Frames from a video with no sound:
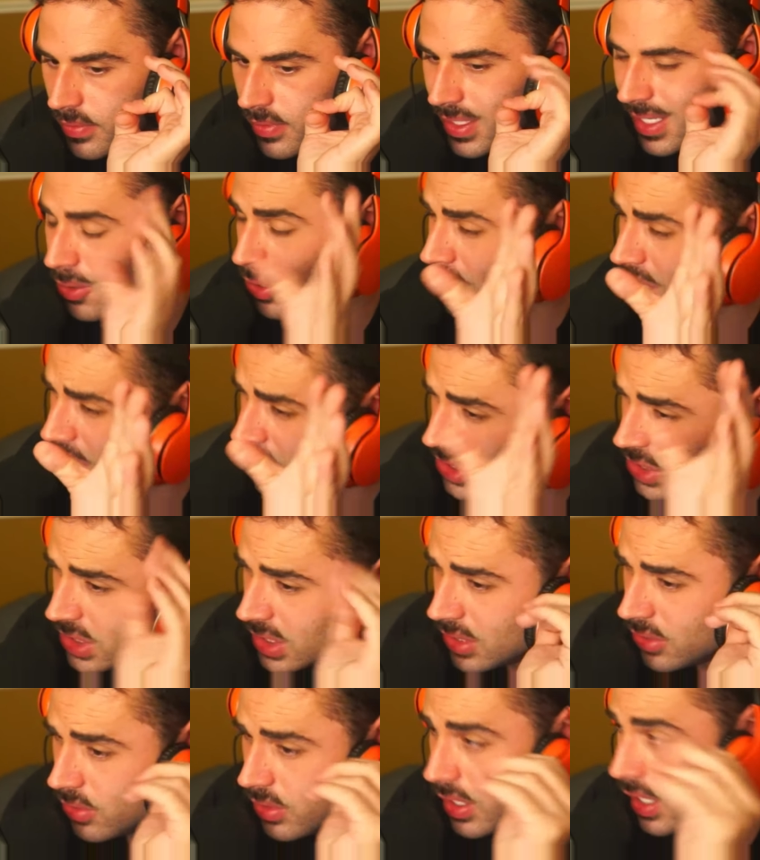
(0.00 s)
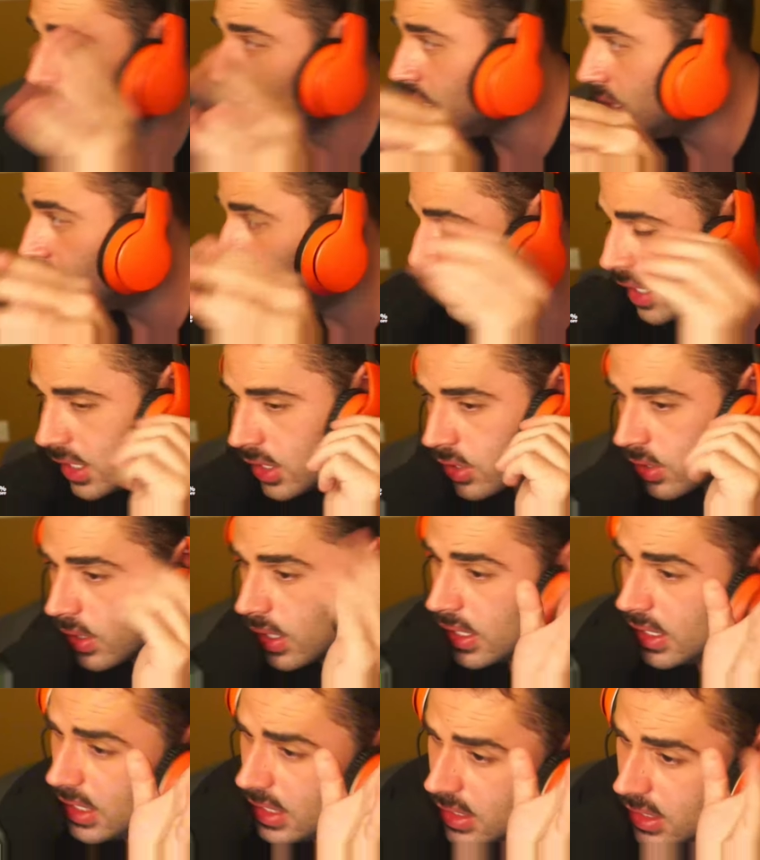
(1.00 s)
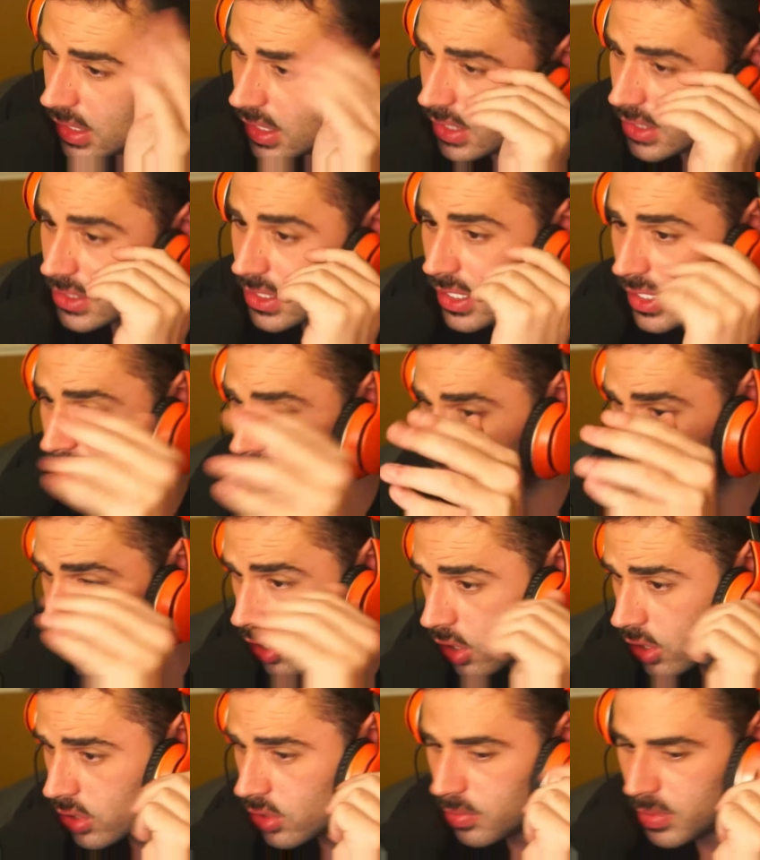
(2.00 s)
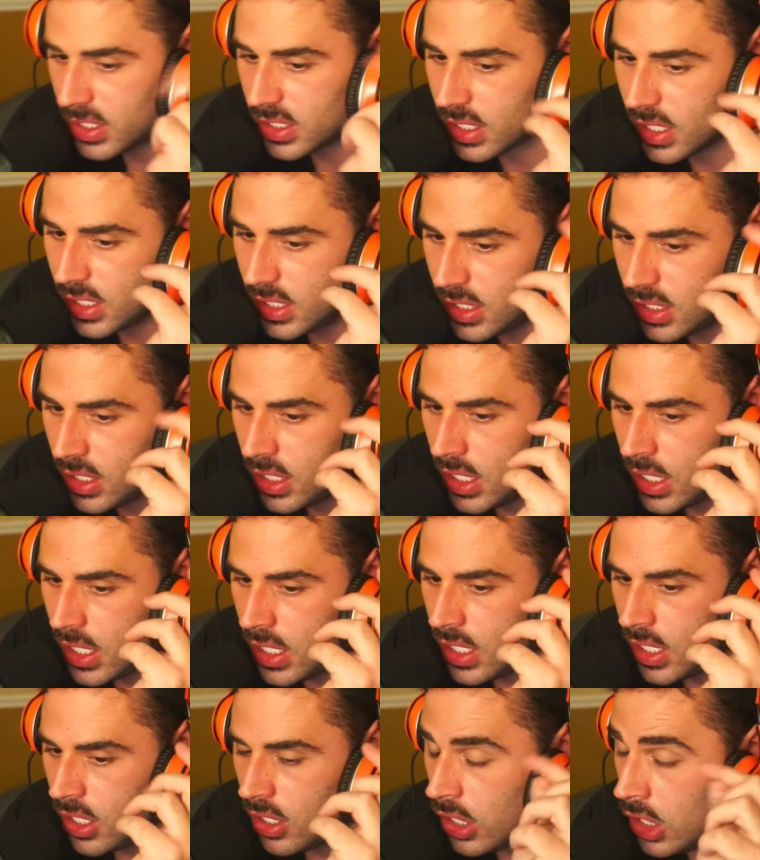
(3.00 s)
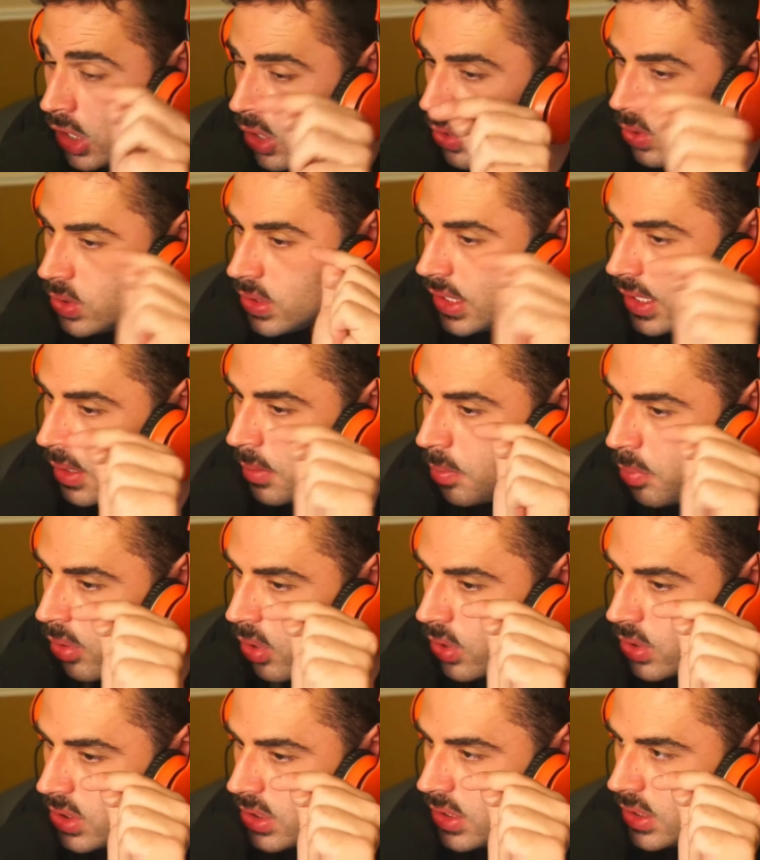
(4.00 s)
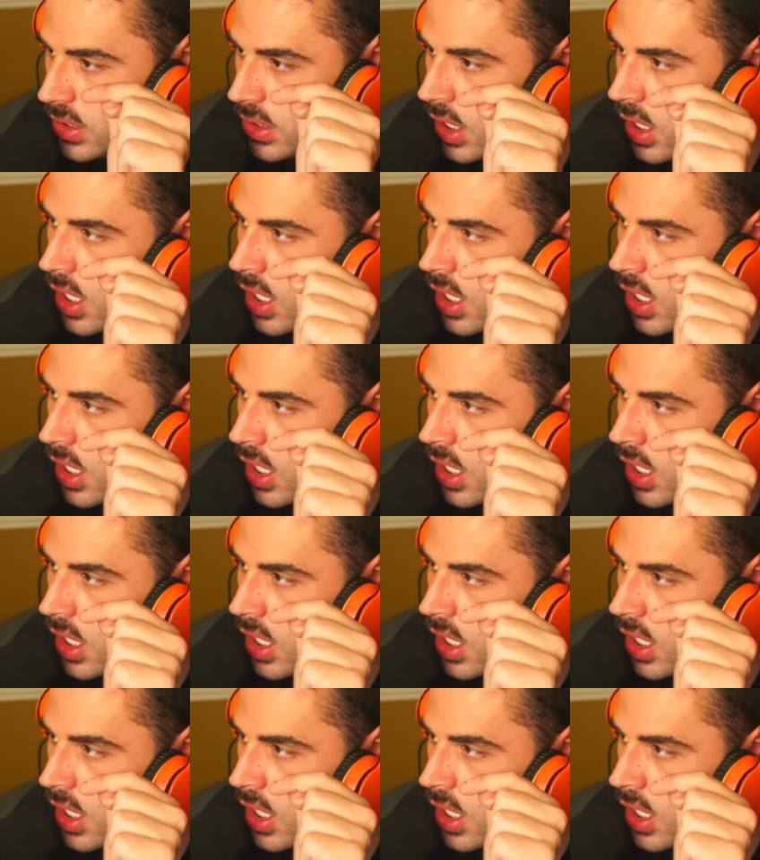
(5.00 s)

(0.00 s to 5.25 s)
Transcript: I don't need a cigarette. I need liquor. I need this. I need an argument. I need those impulses.